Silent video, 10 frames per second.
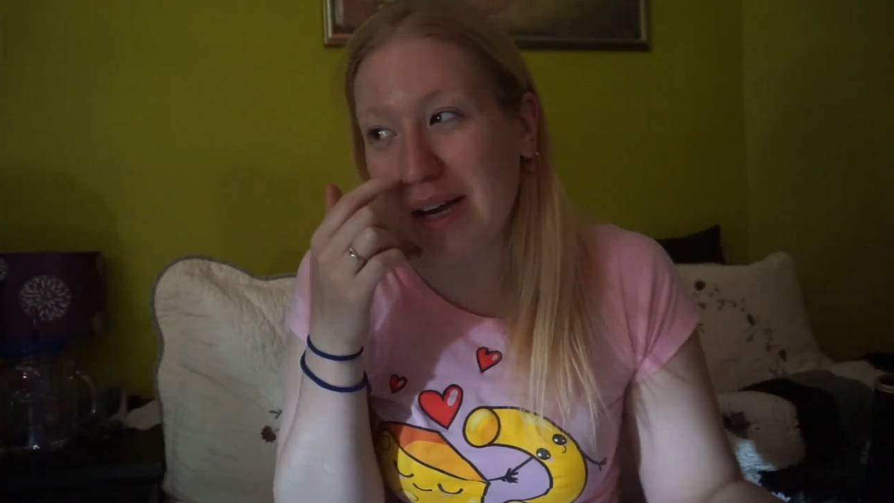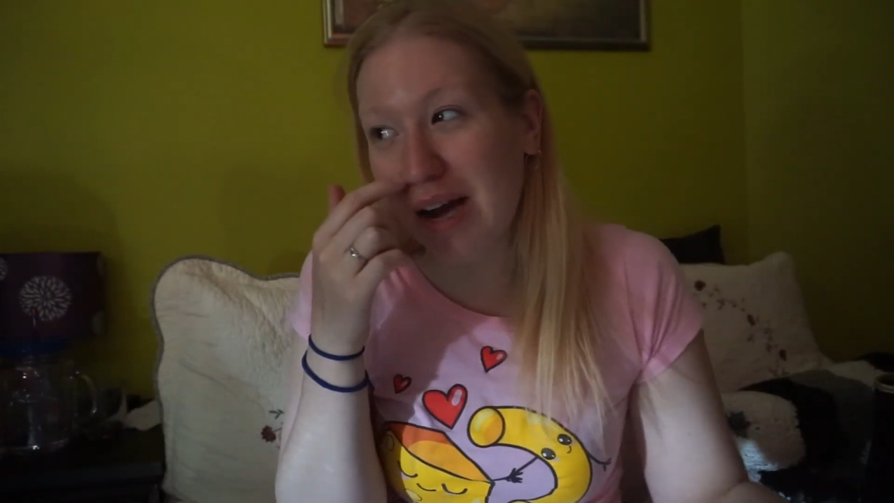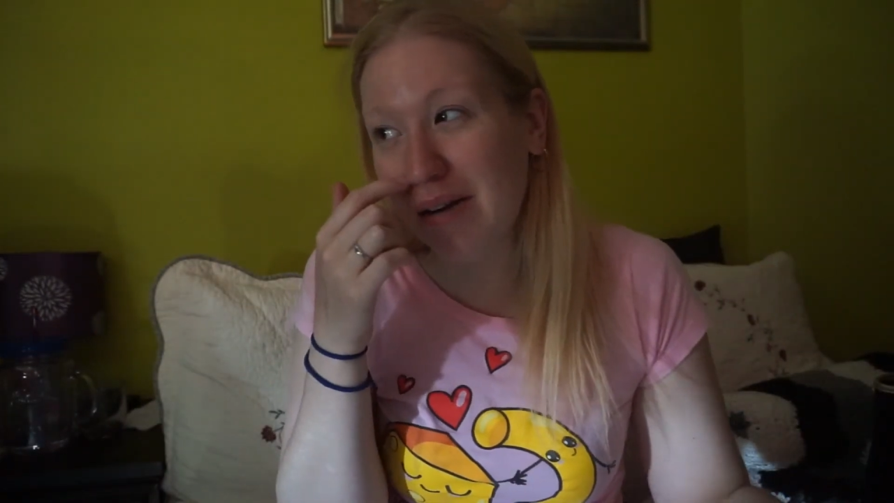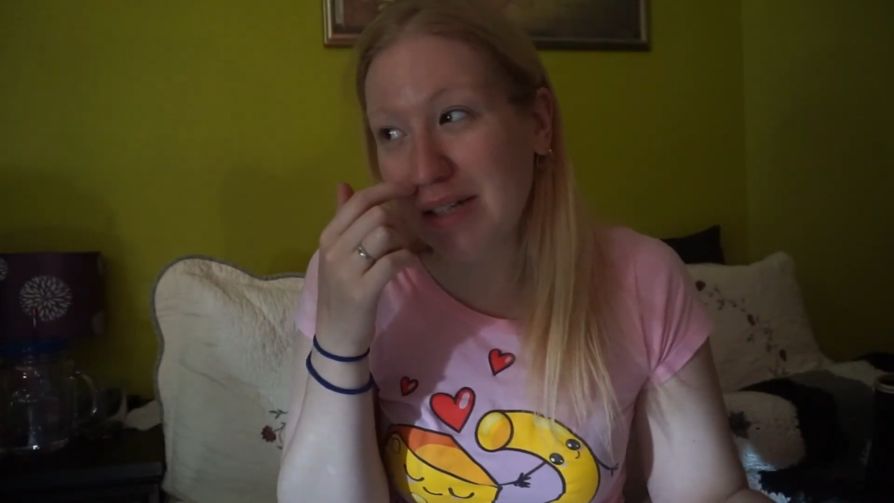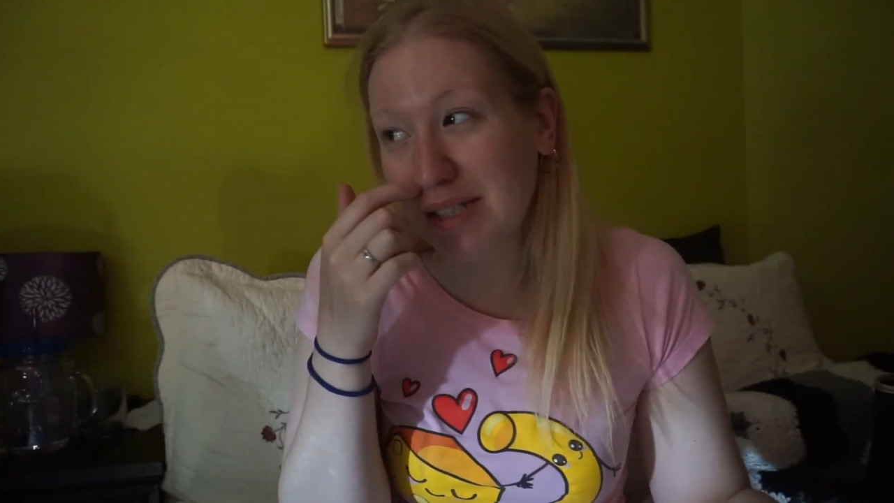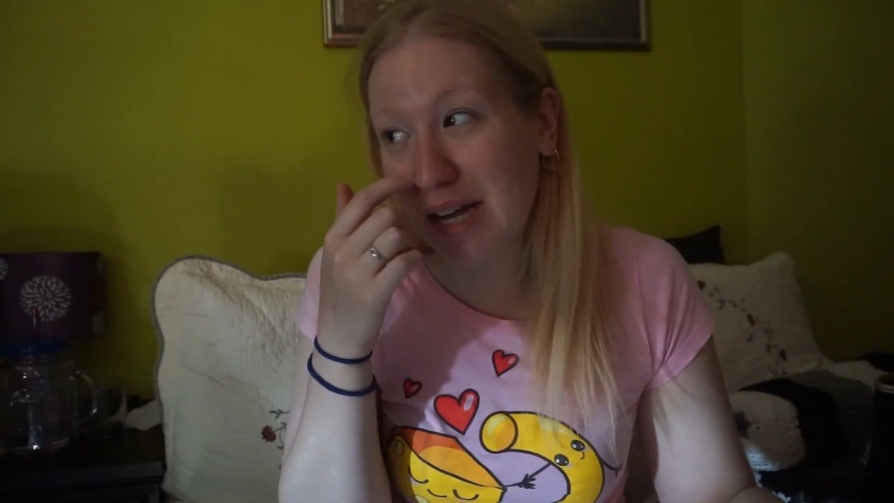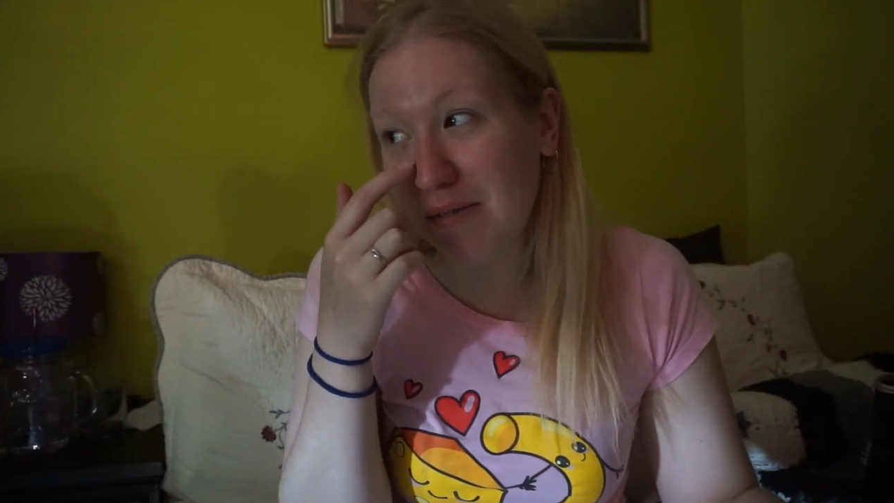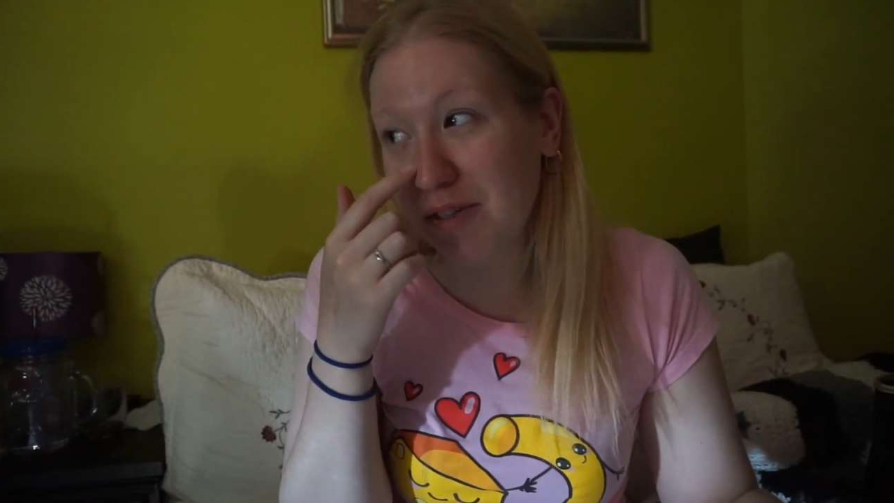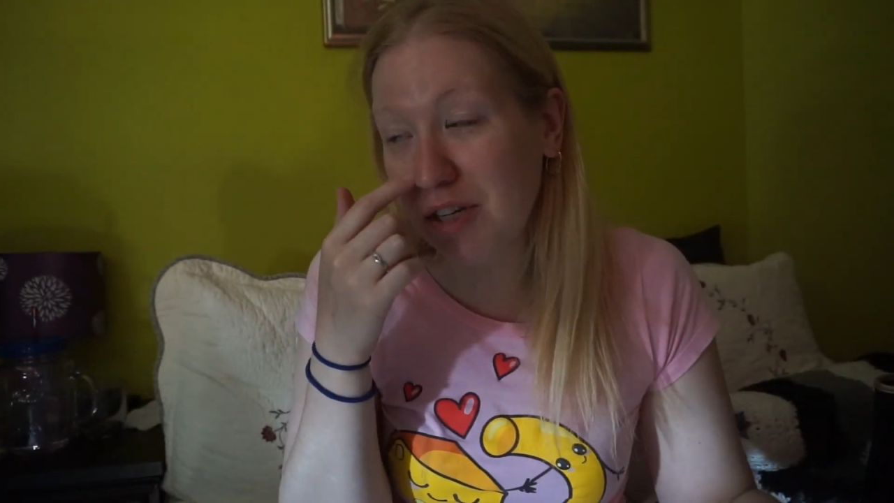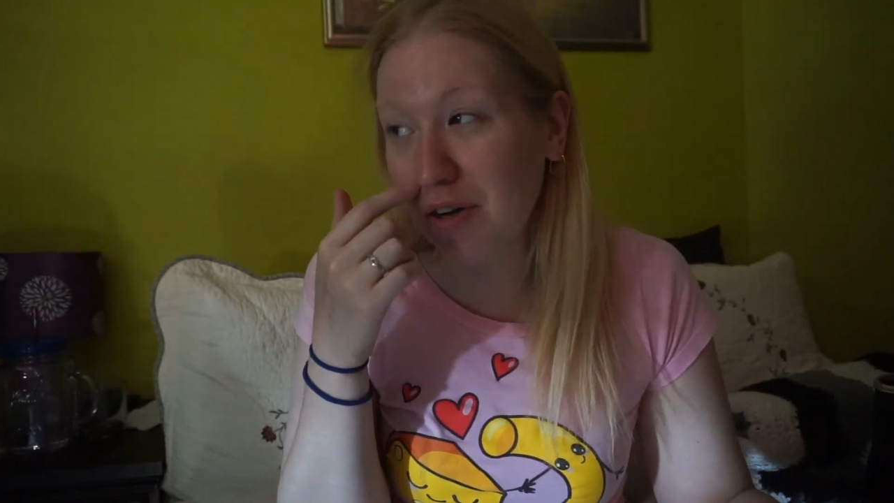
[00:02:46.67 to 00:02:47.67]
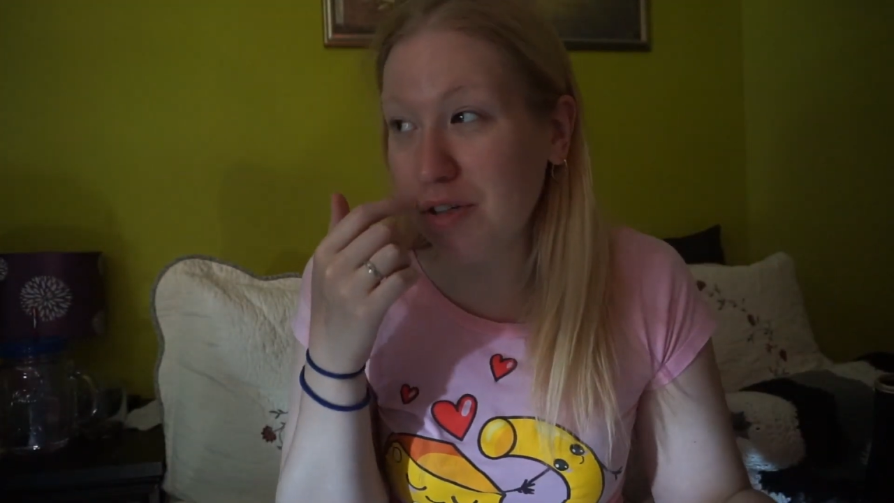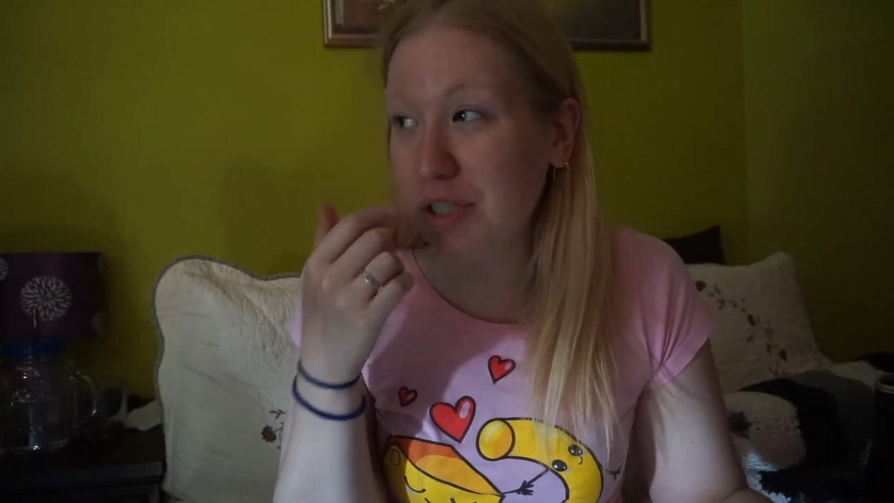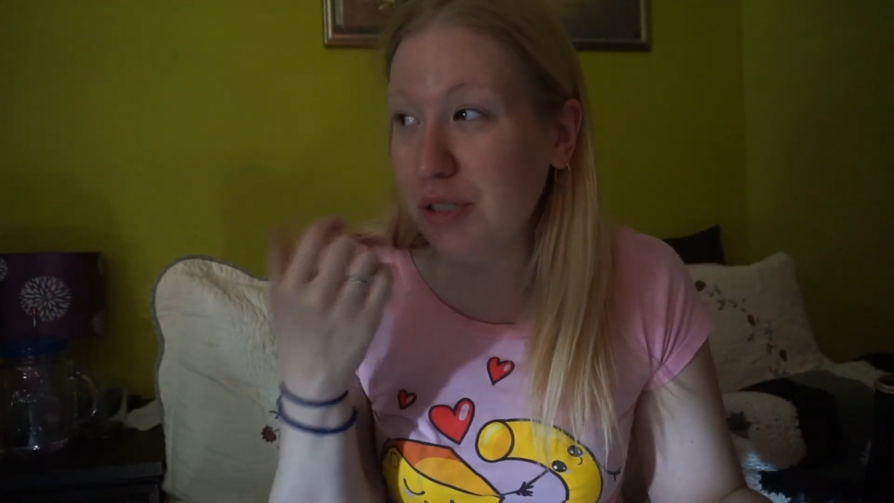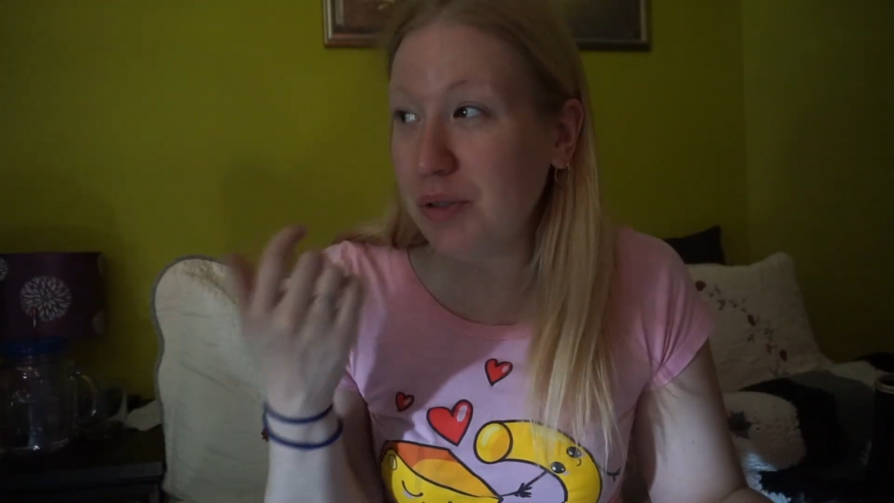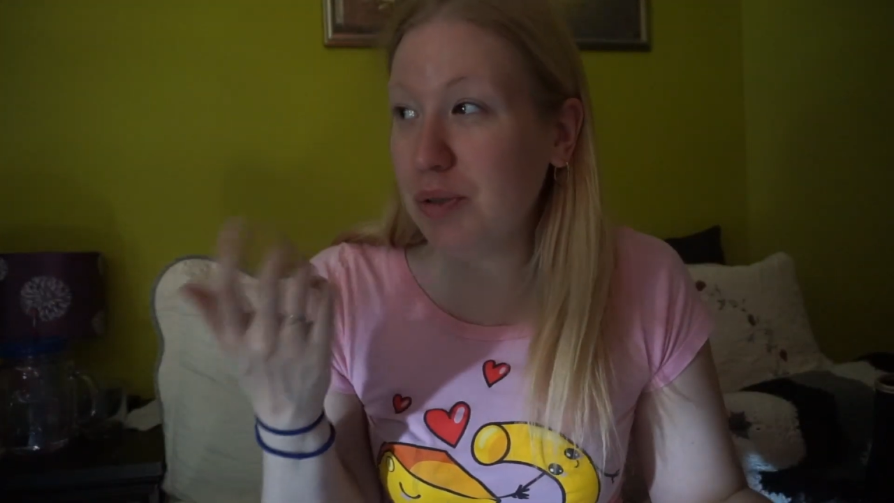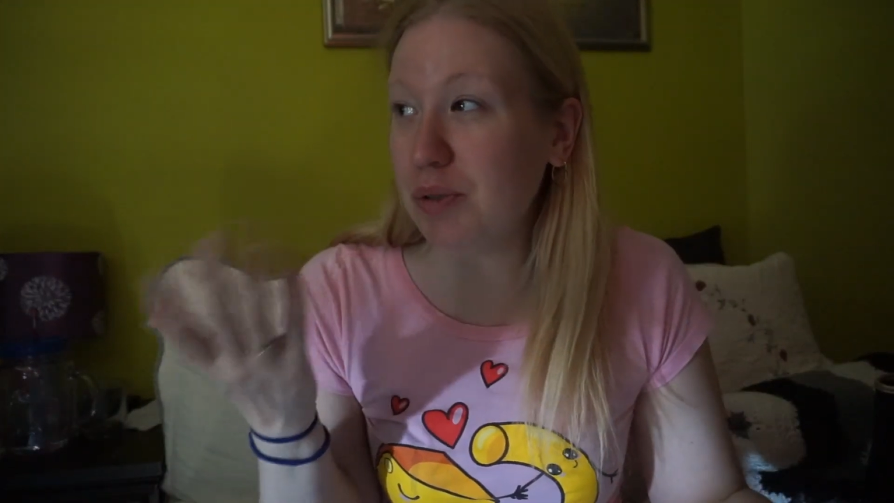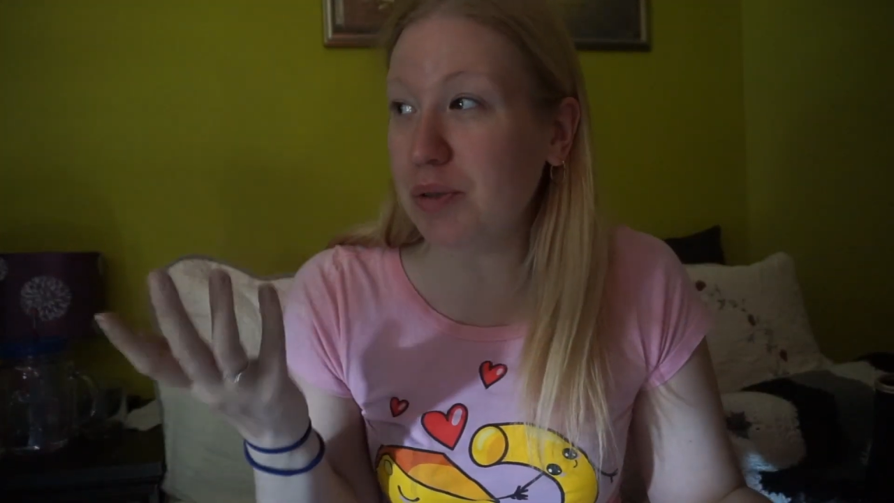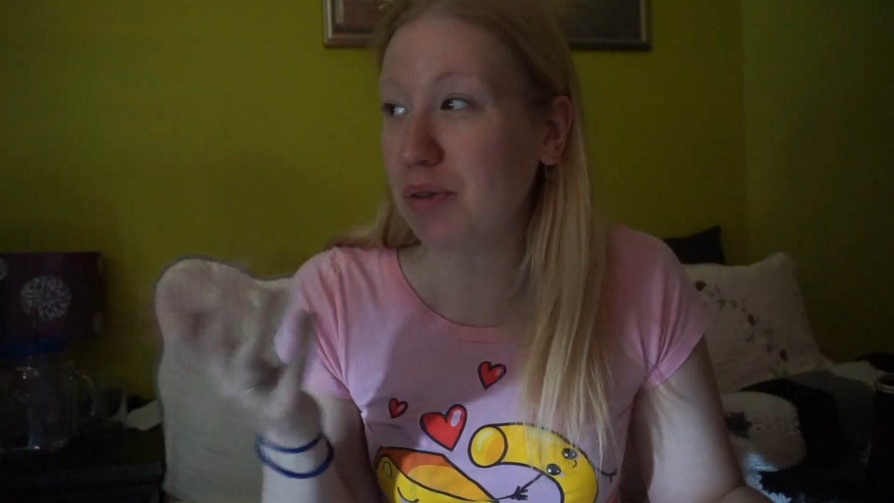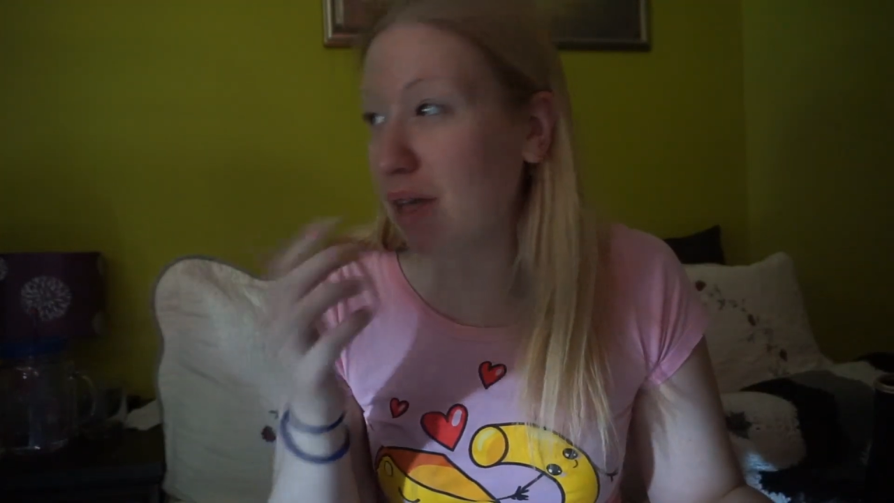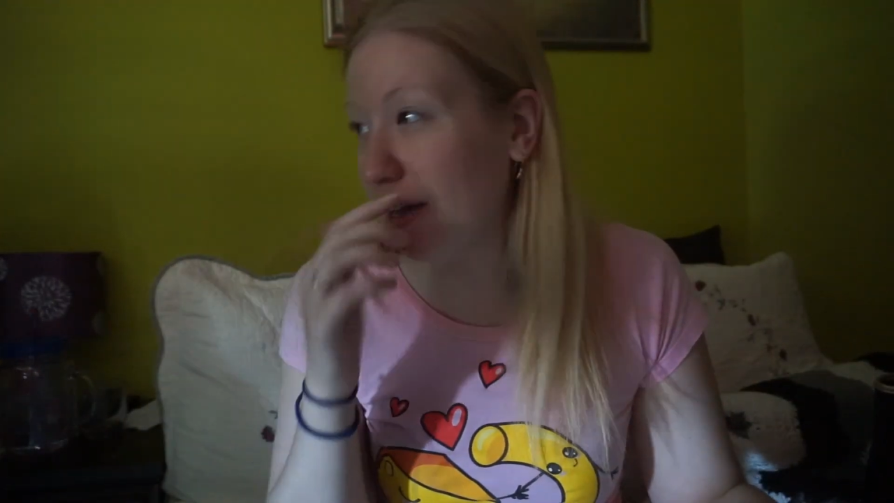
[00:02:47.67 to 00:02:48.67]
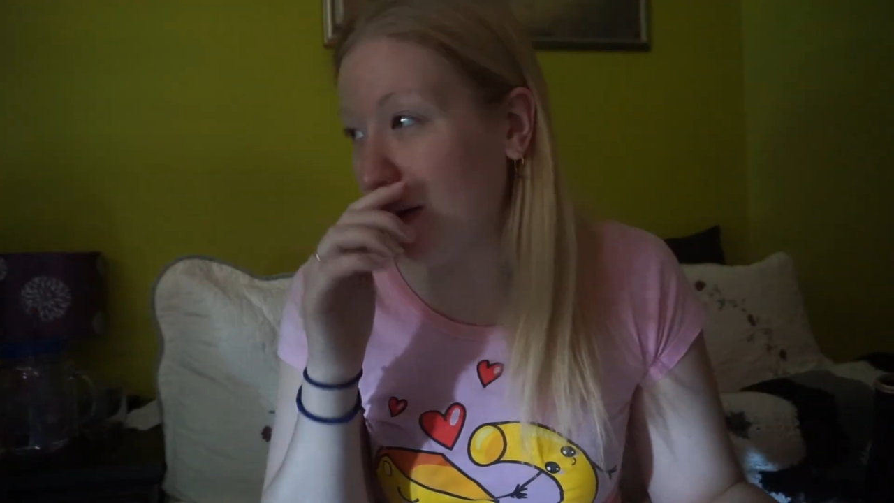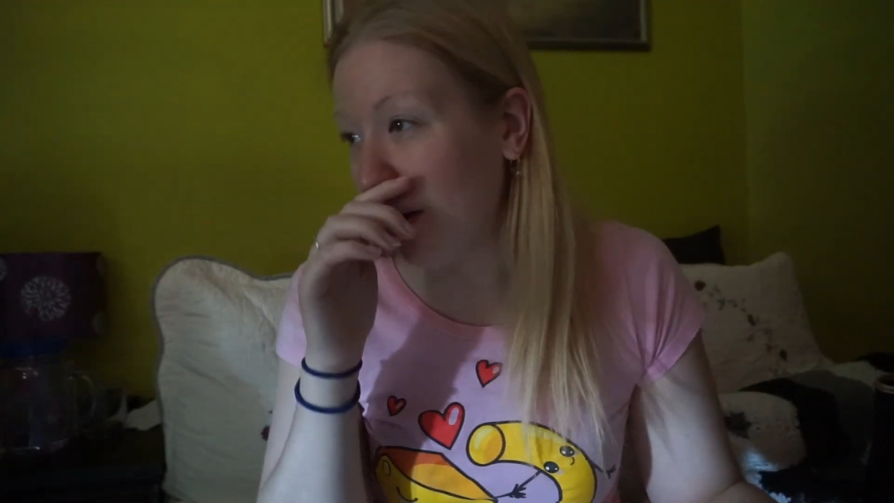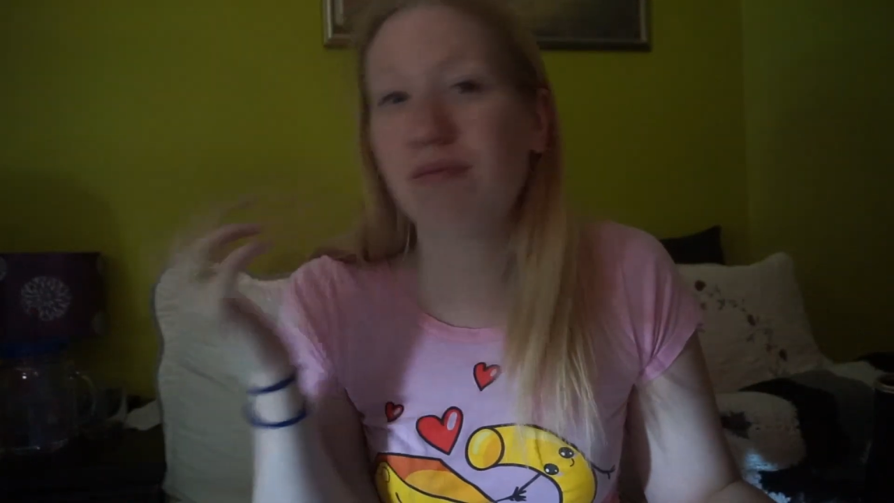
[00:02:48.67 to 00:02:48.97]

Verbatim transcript: Now I just have to go to like